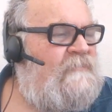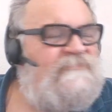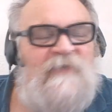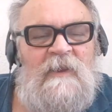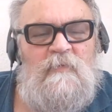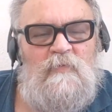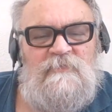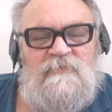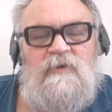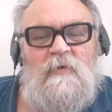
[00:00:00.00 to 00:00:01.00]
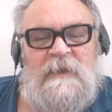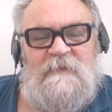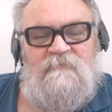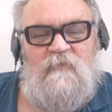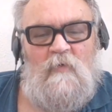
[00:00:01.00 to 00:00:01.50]
son was
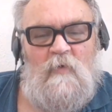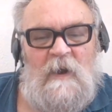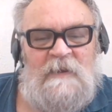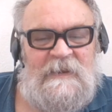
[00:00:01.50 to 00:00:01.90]
looking for an